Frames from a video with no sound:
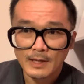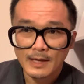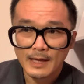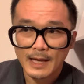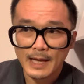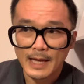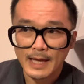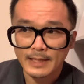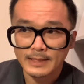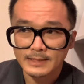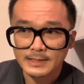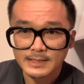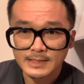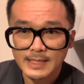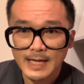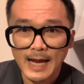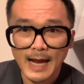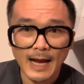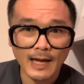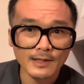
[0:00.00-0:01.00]
and
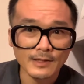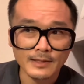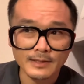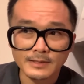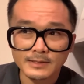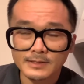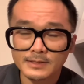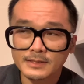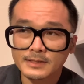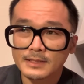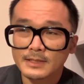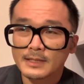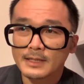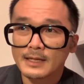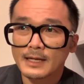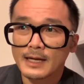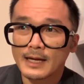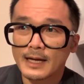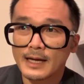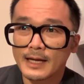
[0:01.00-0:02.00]
talent
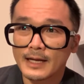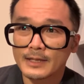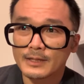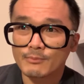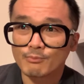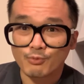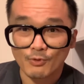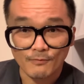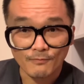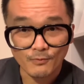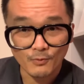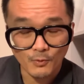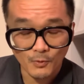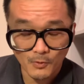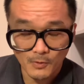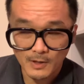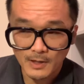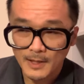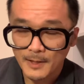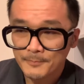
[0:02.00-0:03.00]
and
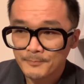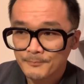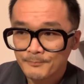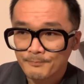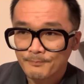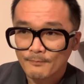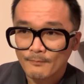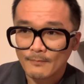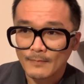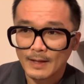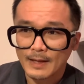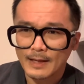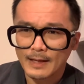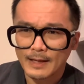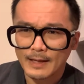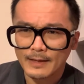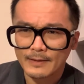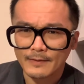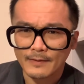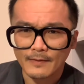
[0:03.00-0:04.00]
bravura
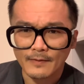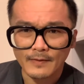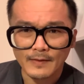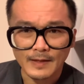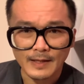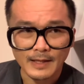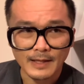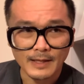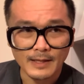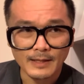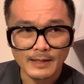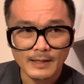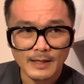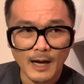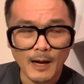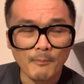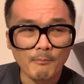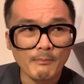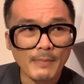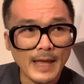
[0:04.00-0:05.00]
and the
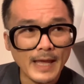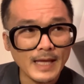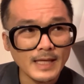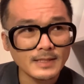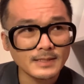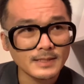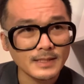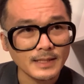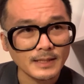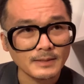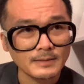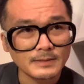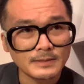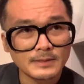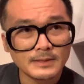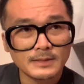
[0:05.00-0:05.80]
amazing,